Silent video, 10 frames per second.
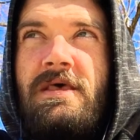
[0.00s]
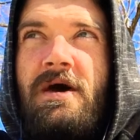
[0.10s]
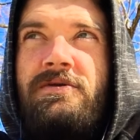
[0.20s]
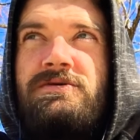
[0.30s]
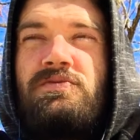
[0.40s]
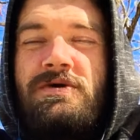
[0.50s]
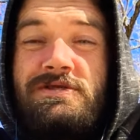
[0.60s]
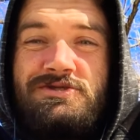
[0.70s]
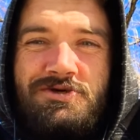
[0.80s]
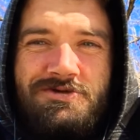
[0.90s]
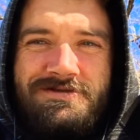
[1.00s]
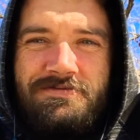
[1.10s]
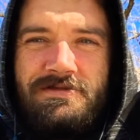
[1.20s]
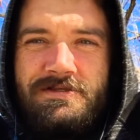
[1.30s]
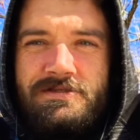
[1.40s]
How does one internally
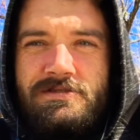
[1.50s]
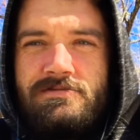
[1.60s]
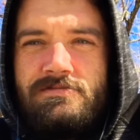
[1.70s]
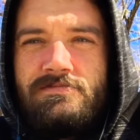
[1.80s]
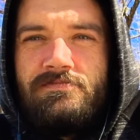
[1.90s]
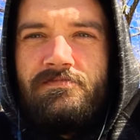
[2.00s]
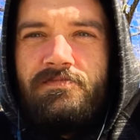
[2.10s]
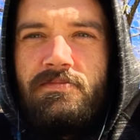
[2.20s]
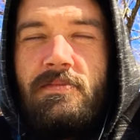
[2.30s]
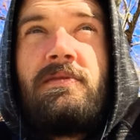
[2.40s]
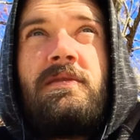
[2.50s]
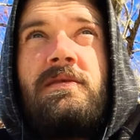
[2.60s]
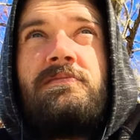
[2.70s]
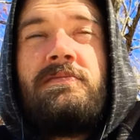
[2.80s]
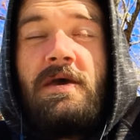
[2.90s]
release?
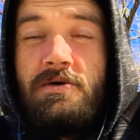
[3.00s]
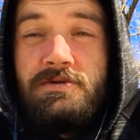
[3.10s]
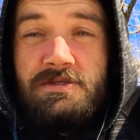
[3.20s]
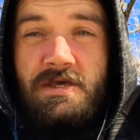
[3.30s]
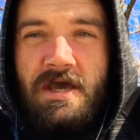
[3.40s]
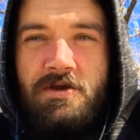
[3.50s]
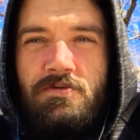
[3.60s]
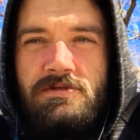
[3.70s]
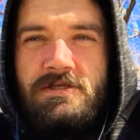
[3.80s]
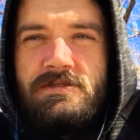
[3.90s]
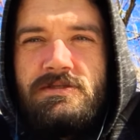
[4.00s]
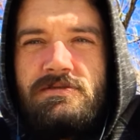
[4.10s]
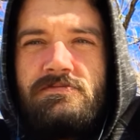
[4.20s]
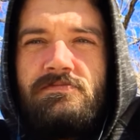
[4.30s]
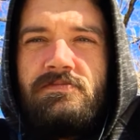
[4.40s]
How does Gaia
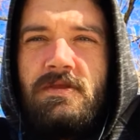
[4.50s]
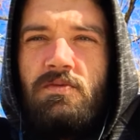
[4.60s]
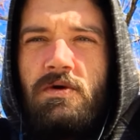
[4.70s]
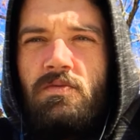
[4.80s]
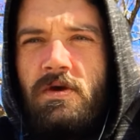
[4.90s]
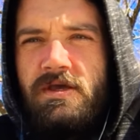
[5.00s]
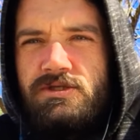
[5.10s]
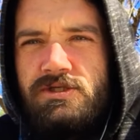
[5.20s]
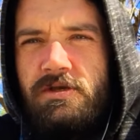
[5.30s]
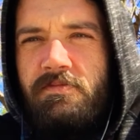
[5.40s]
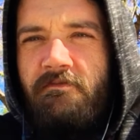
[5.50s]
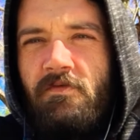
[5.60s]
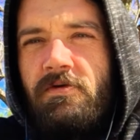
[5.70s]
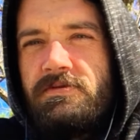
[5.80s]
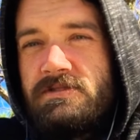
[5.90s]
release? In what way, shape, or
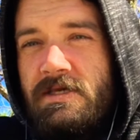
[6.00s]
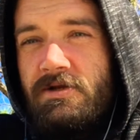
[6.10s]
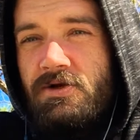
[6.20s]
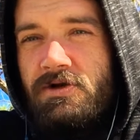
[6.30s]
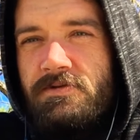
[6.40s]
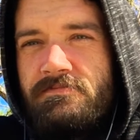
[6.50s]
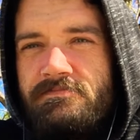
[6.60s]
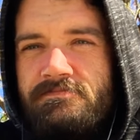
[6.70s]
form does that occur?